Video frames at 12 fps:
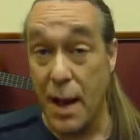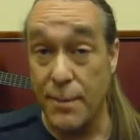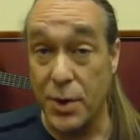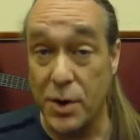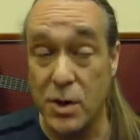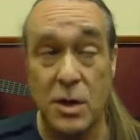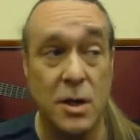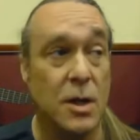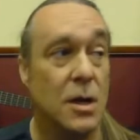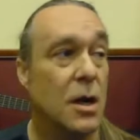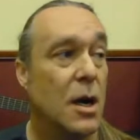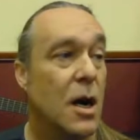Remember.
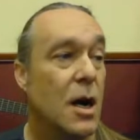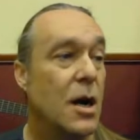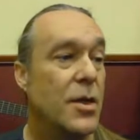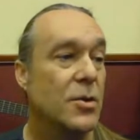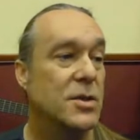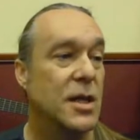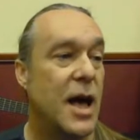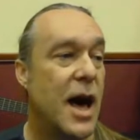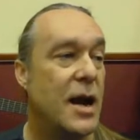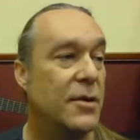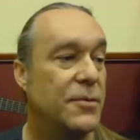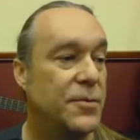Uh, there was a
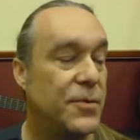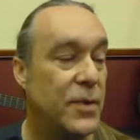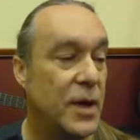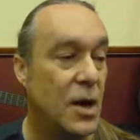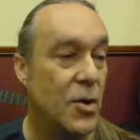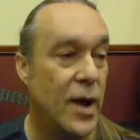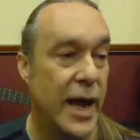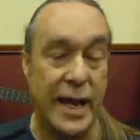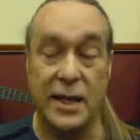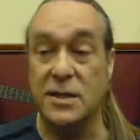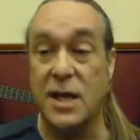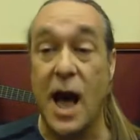lot of, you know,
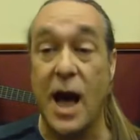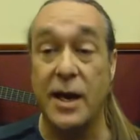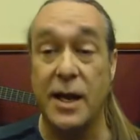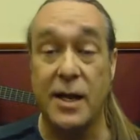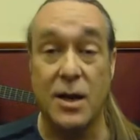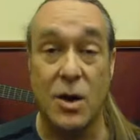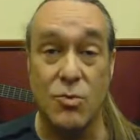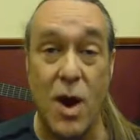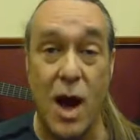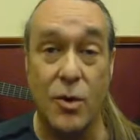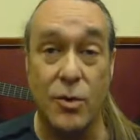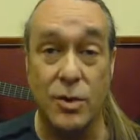anxiety
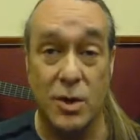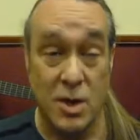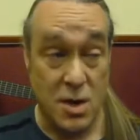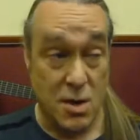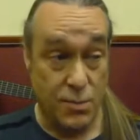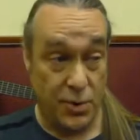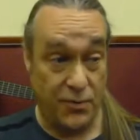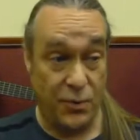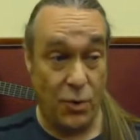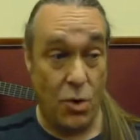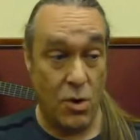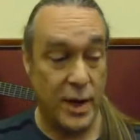around
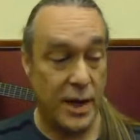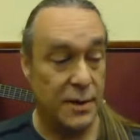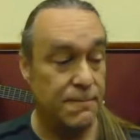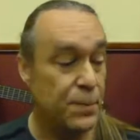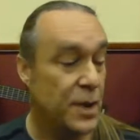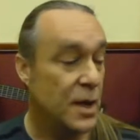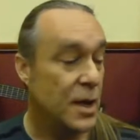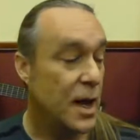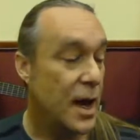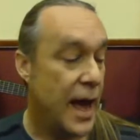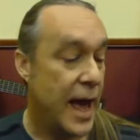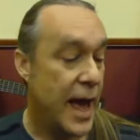performing,
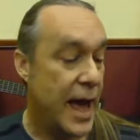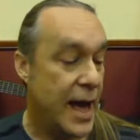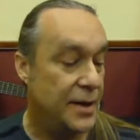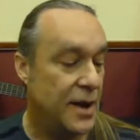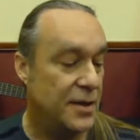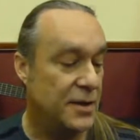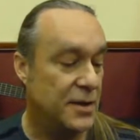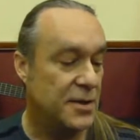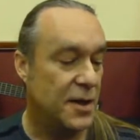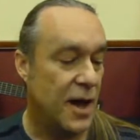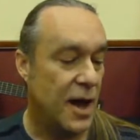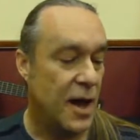and
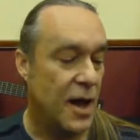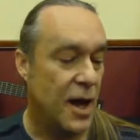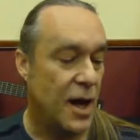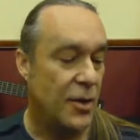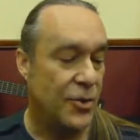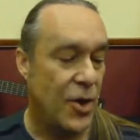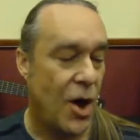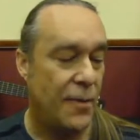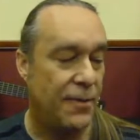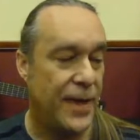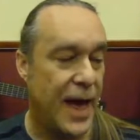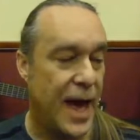just a, a, a
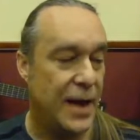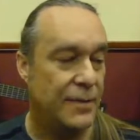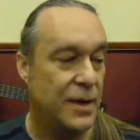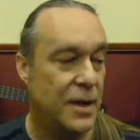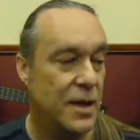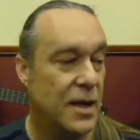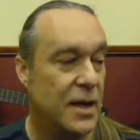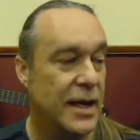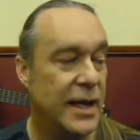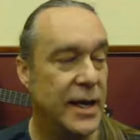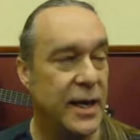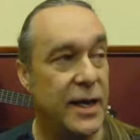thought that
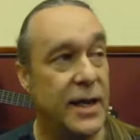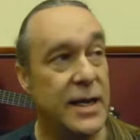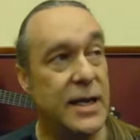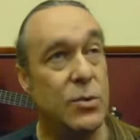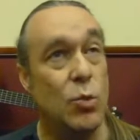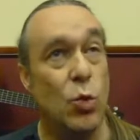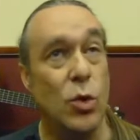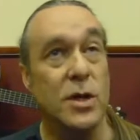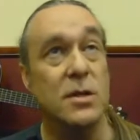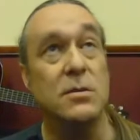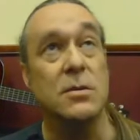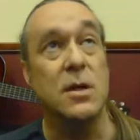he he
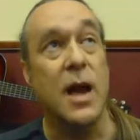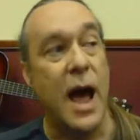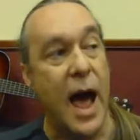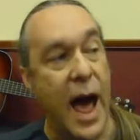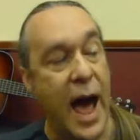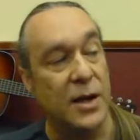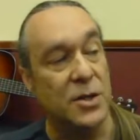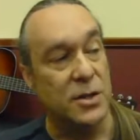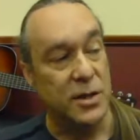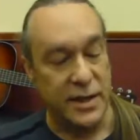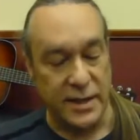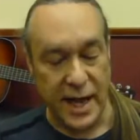wouldn't
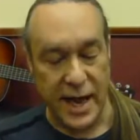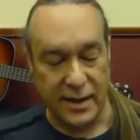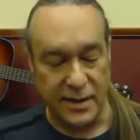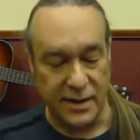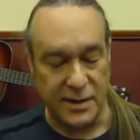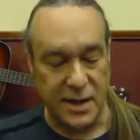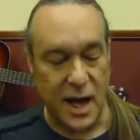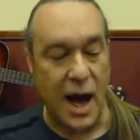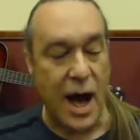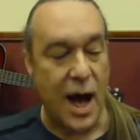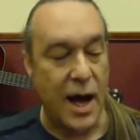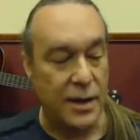actually take this
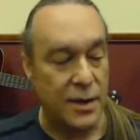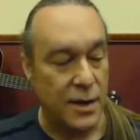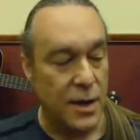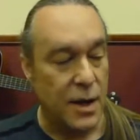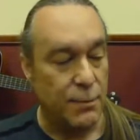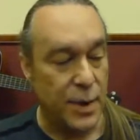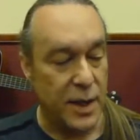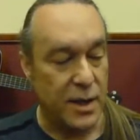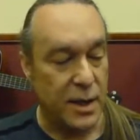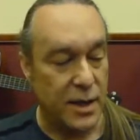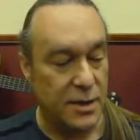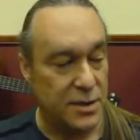on
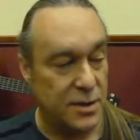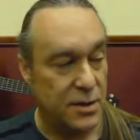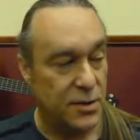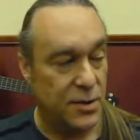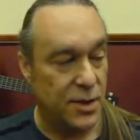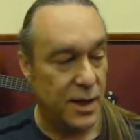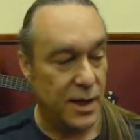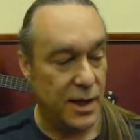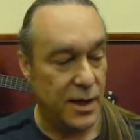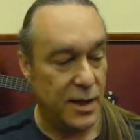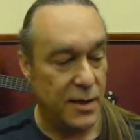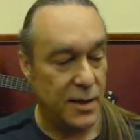because
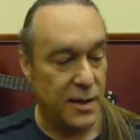the